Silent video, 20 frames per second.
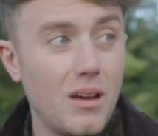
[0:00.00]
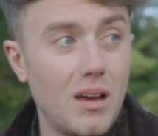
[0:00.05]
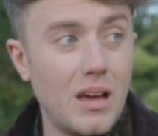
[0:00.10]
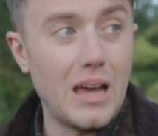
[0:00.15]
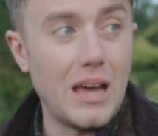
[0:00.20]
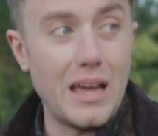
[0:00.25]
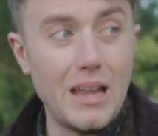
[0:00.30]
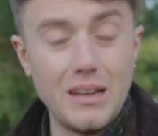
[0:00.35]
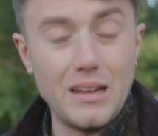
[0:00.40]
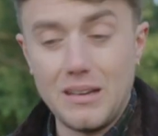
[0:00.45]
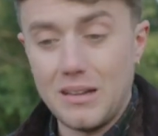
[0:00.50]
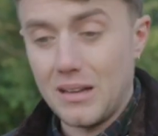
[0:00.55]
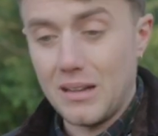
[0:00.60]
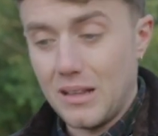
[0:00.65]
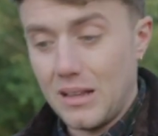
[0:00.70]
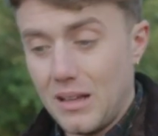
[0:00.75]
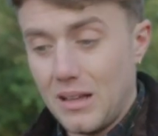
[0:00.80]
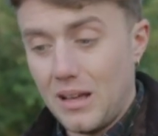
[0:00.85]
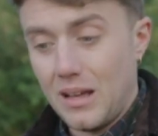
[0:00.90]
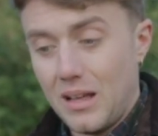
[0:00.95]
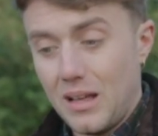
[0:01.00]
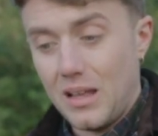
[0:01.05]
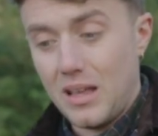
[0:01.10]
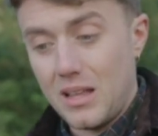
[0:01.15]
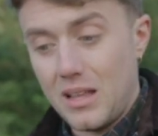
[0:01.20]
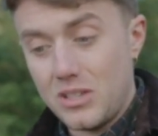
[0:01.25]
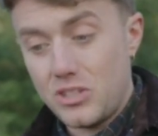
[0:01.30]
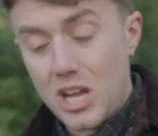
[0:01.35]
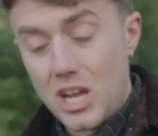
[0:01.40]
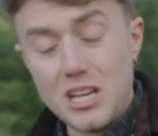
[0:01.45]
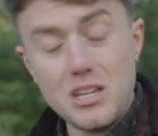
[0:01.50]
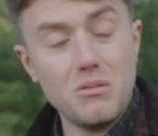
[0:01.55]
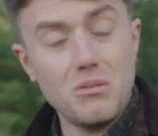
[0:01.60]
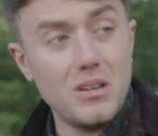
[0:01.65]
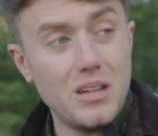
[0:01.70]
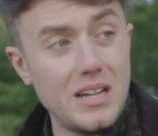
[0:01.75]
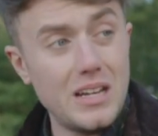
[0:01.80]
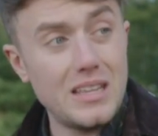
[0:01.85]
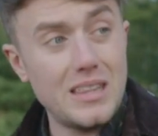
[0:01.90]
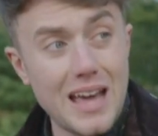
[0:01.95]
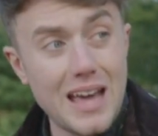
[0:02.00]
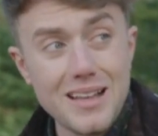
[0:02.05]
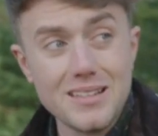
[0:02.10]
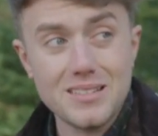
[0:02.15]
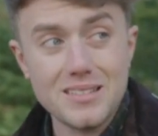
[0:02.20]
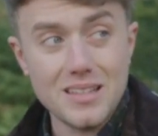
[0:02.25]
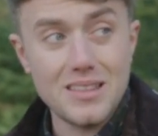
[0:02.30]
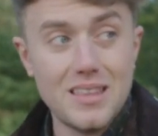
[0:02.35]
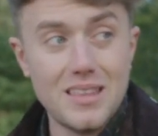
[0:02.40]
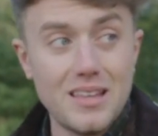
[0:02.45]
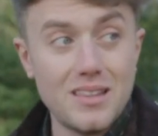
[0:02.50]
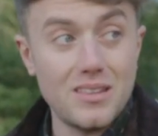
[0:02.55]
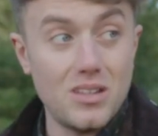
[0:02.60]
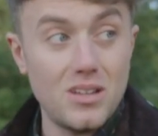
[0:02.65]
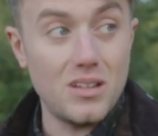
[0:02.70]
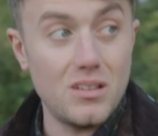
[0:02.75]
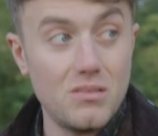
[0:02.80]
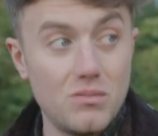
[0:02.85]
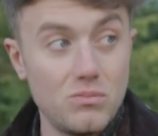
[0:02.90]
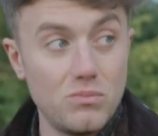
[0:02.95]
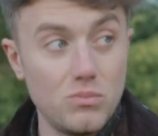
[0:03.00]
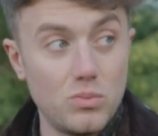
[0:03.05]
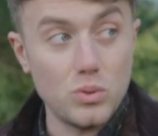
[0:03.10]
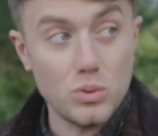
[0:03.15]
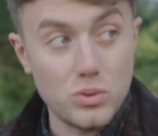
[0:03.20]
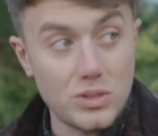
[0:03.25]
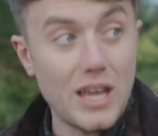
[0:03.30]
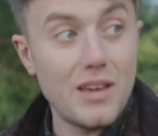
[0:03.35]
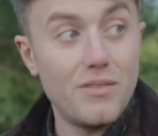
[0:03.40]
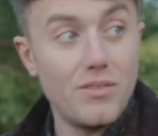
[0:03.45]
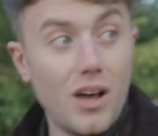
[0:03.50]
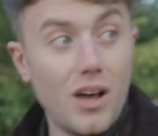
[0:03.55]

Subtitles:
And genuinely, that's the thing that will save